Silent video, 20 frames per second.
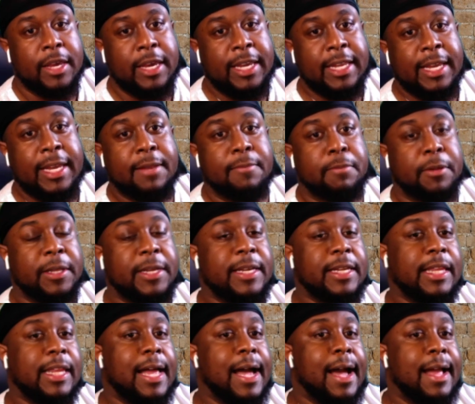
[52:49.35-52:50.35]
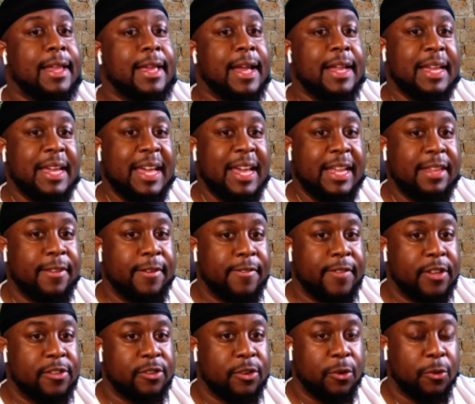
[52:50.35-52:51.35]
He didn't play a lot at the end
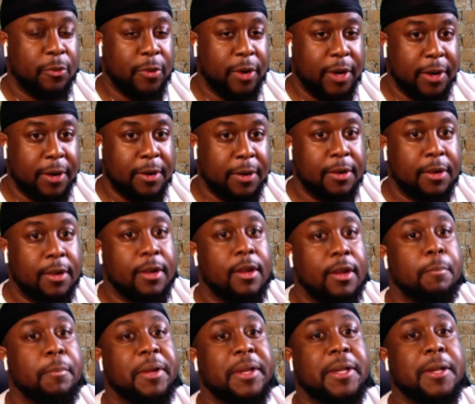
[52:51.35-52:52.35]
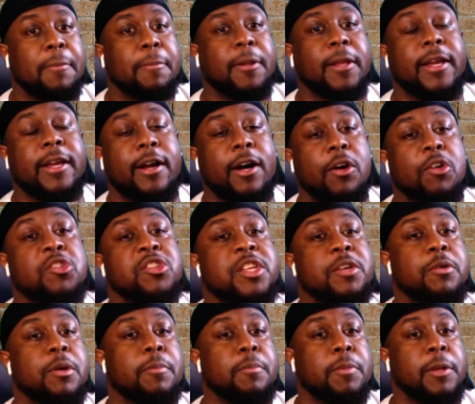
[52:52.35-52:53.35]
of his career, but in the playoffs,
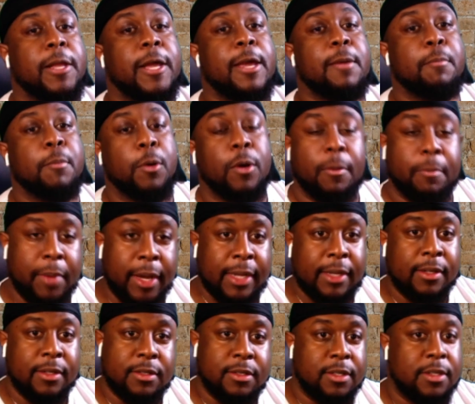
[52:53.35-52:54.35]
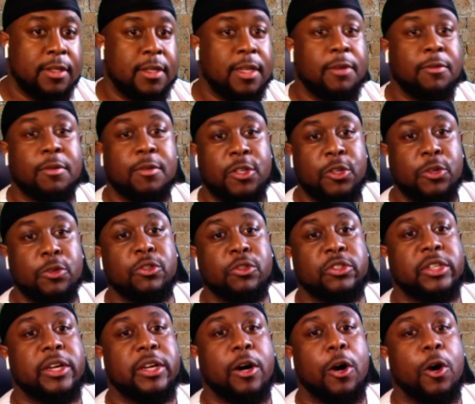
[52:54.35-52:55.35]
he would play more minutes, and he would
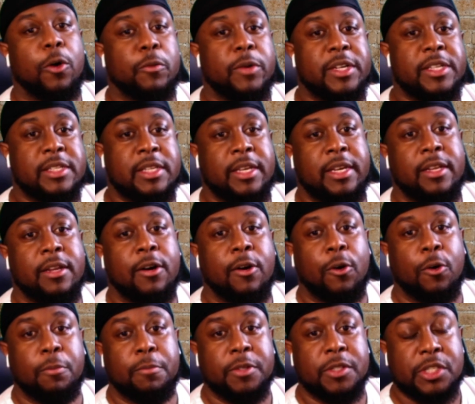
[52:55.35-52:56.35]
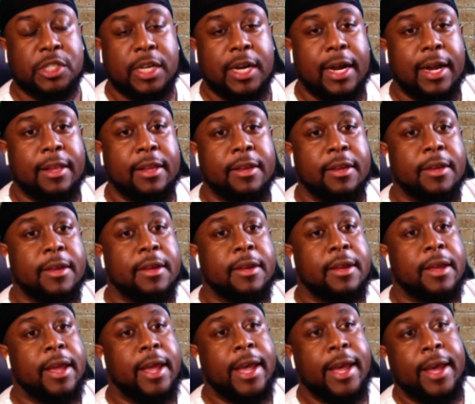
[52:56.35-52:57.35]
usually always hit an open shot.
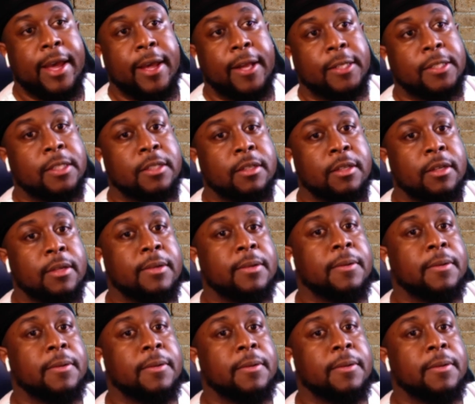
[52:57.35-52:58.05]
And